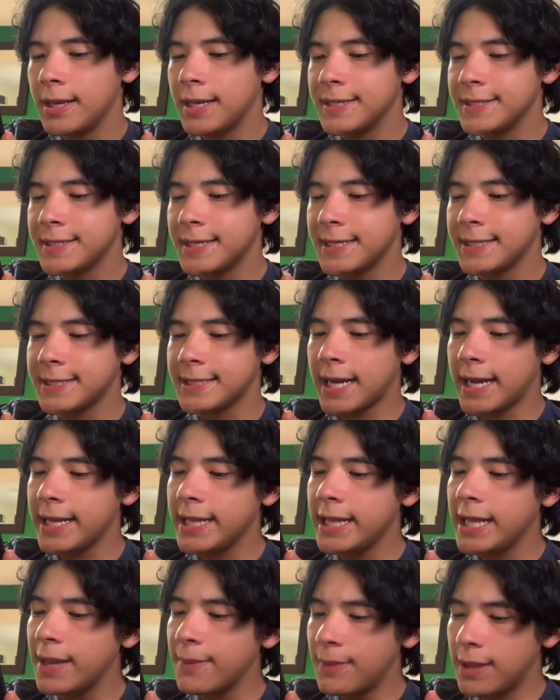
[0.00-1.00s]

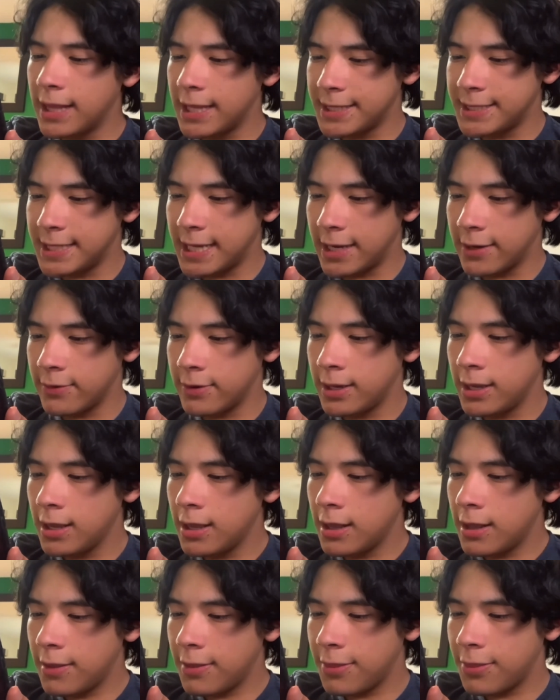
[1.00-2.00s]
society, and military
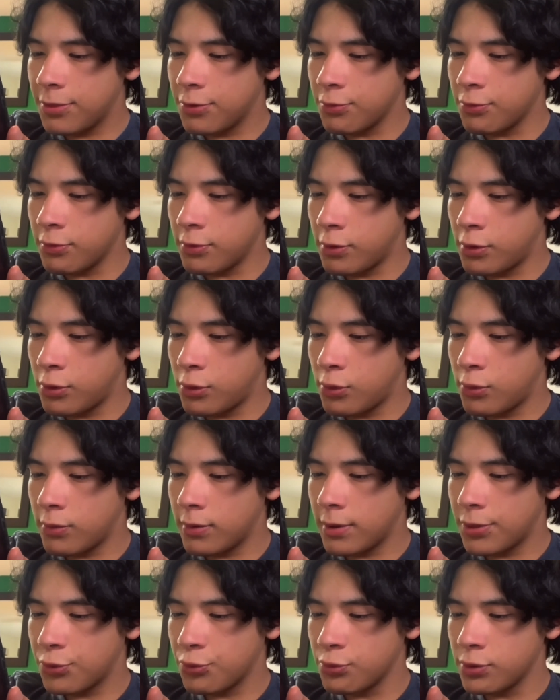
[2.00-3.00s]

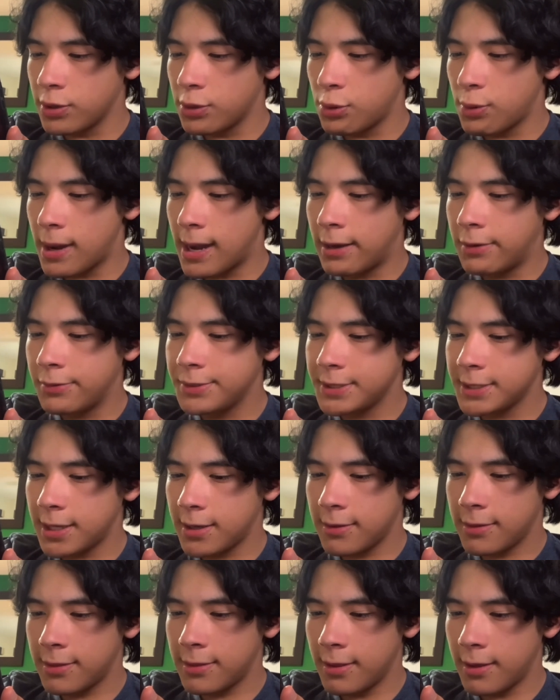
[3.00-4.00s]
throughout
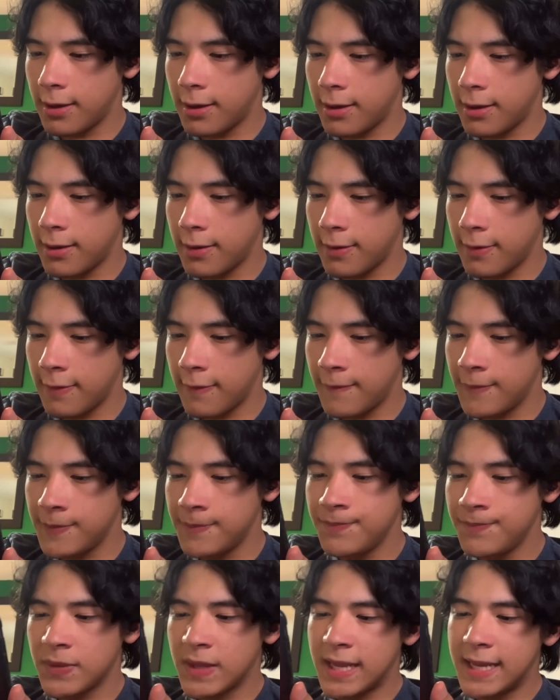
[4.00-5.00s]
the
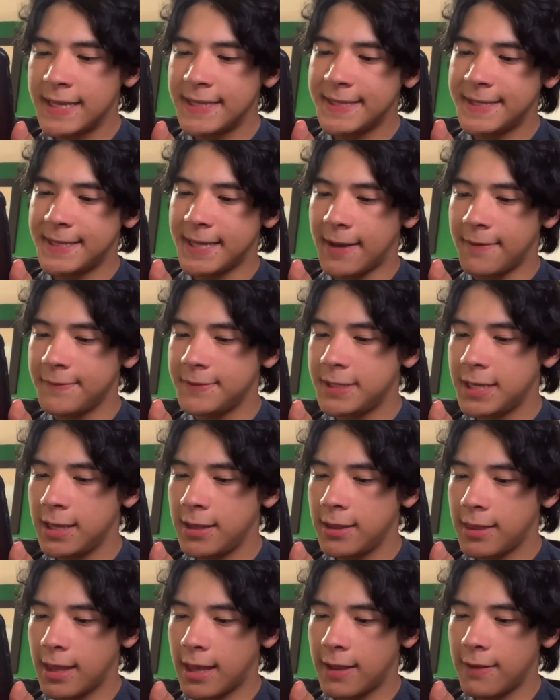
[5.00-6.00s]

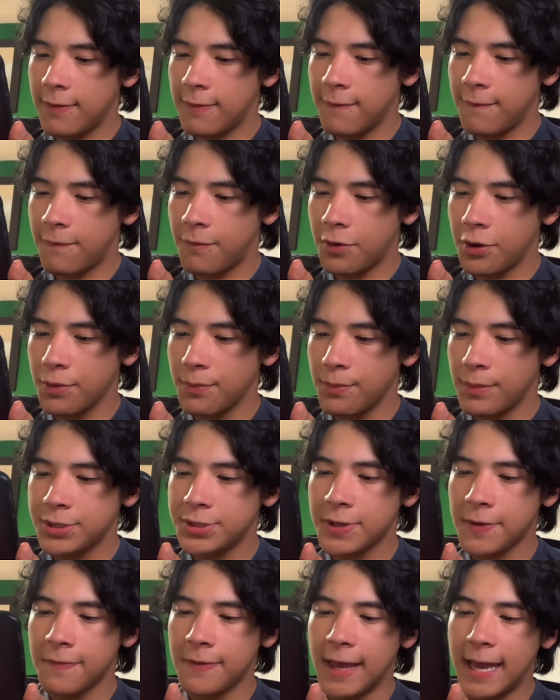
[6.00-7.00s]
17th and for
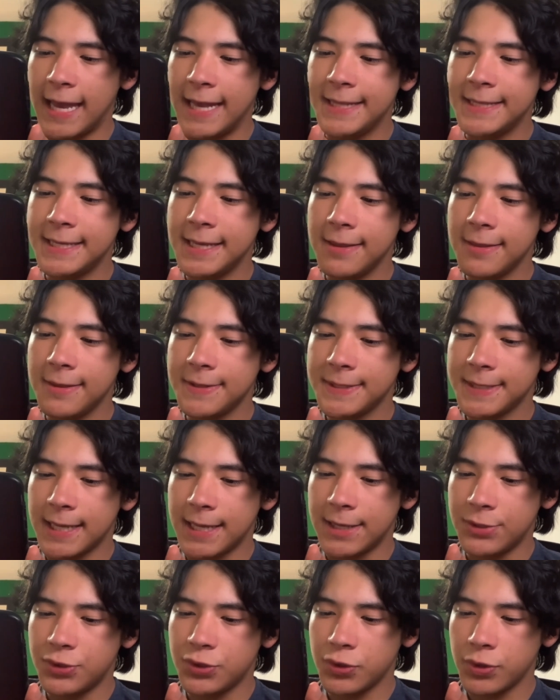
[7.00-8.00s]
much of the 18th
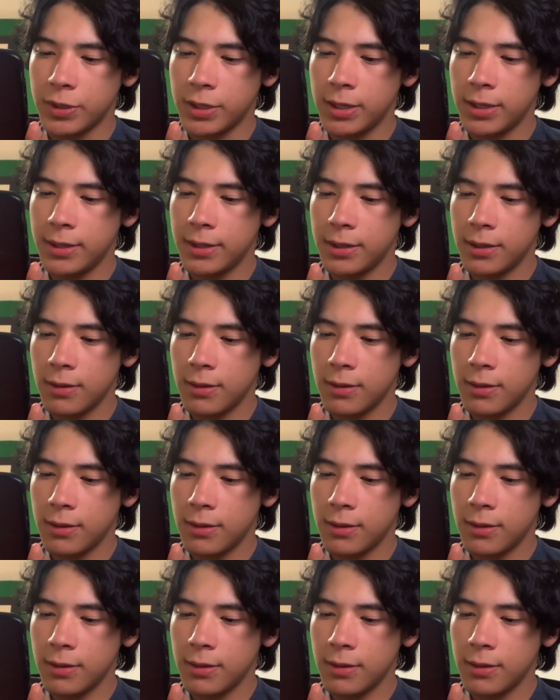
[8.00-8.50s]
century.